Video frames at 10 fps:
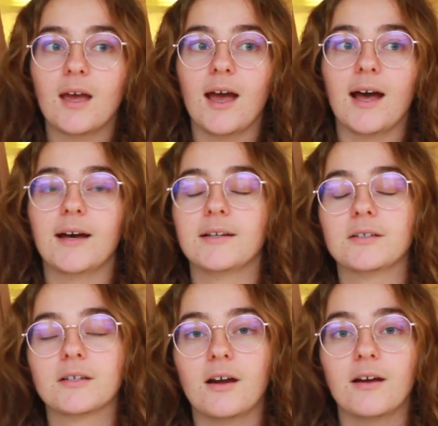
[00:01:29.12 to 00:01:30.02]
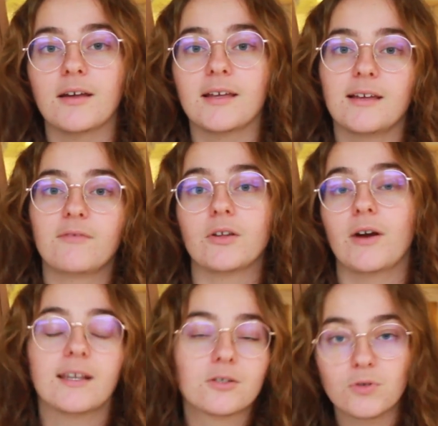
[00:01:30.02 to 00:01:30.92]
And even though
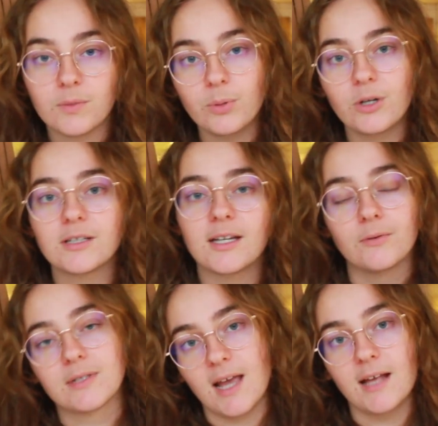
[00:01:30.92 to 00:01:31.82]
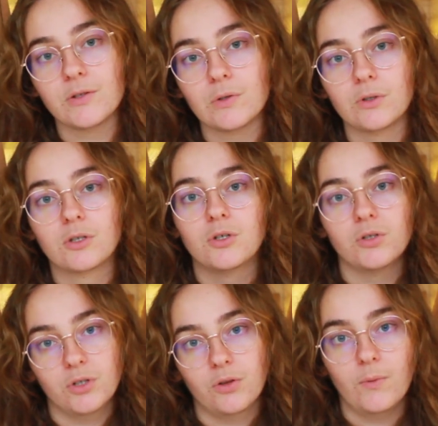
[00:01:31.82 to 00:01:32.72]
I had a trip booked, it was cancelled due
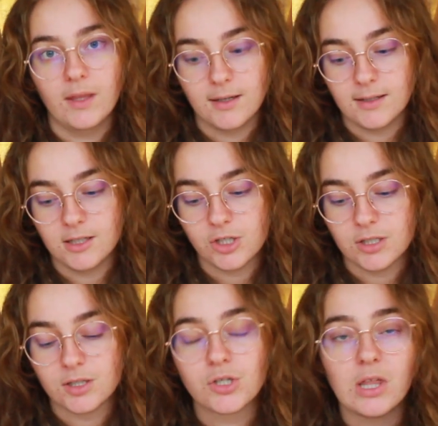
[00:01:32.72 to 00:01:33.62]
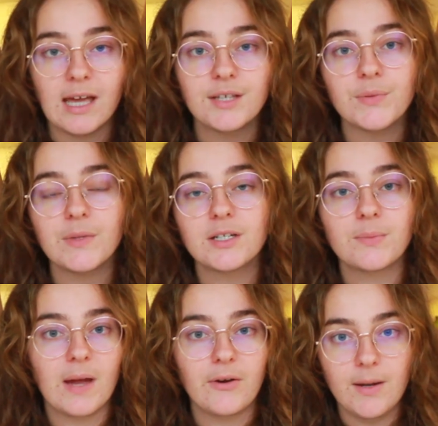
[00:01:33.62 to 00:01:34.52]
to the weather conditions. So that is something to
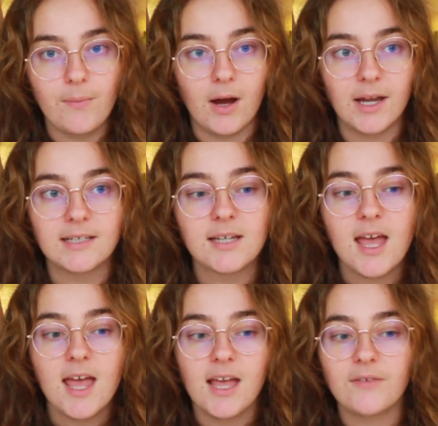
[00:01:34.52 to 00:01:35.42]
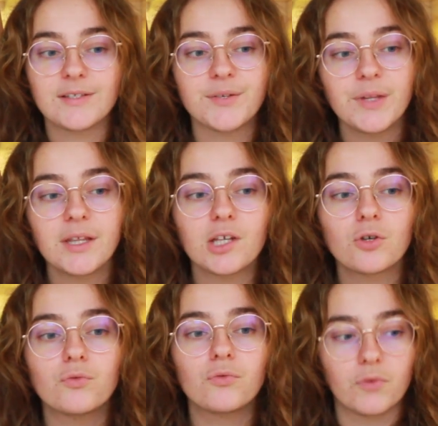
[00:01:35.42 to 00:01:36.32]
bear in mind. If it's something that
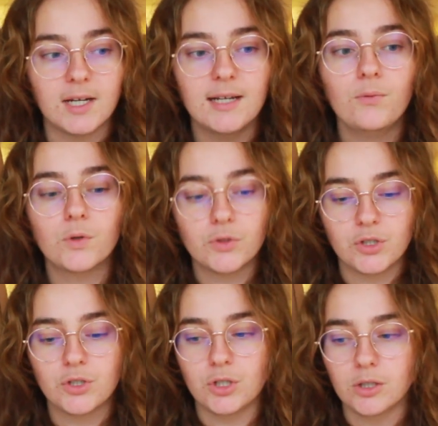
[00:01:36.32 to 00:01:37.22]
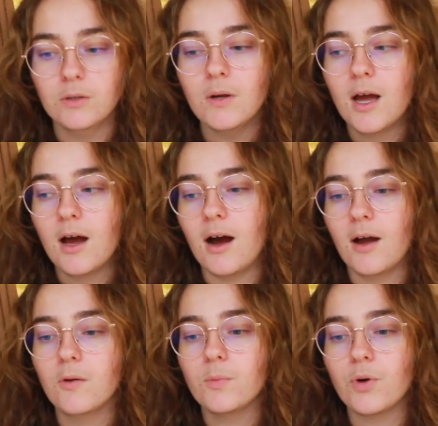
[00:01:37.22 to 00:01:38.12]
you really want to do,
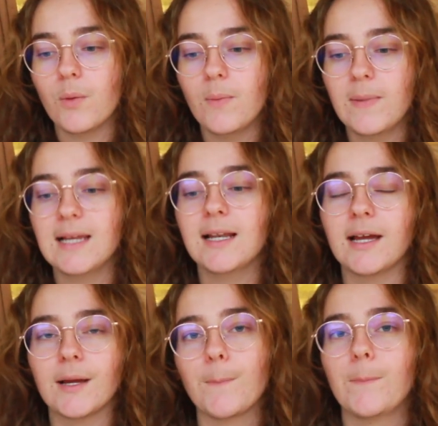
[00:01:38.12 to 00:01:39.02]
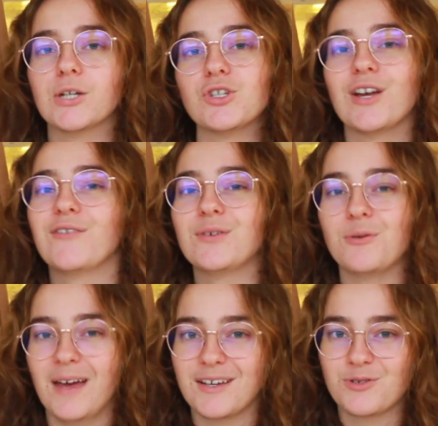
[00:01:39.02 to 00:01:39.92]
I would probably like budget a
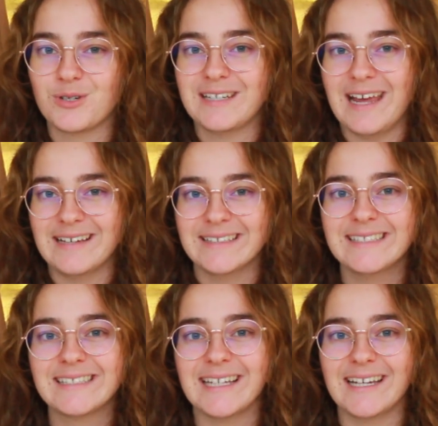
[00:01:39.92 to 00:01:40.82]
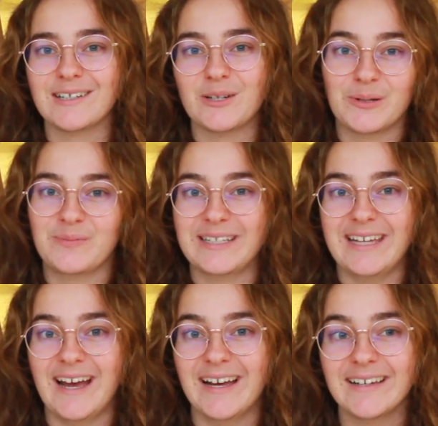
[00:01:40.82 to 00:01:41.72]
few extra days in Koh Pha
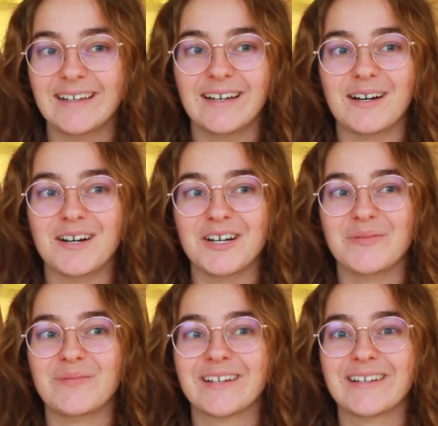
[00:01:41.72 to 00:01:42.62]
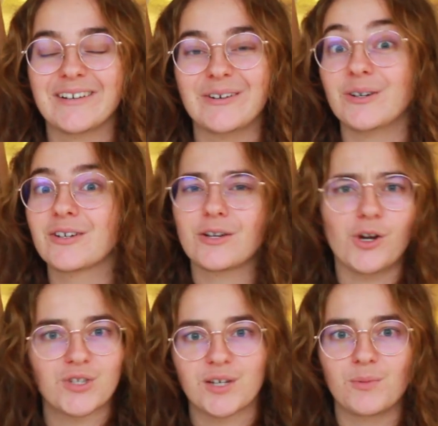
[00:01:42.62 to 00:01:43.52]
Ngan or
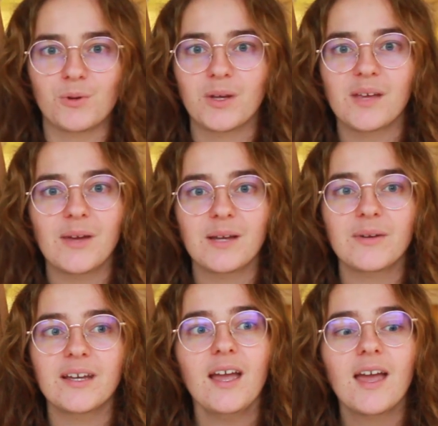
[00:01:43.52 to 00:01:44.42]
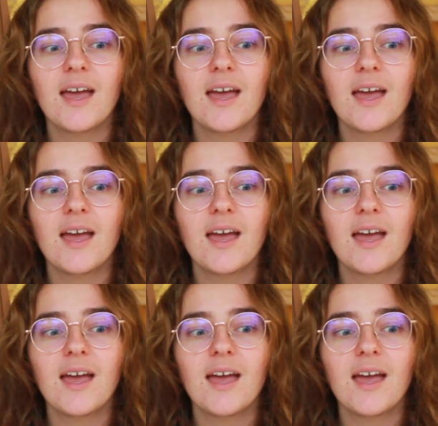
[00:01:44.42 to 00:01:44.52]
Koh Samui maybe,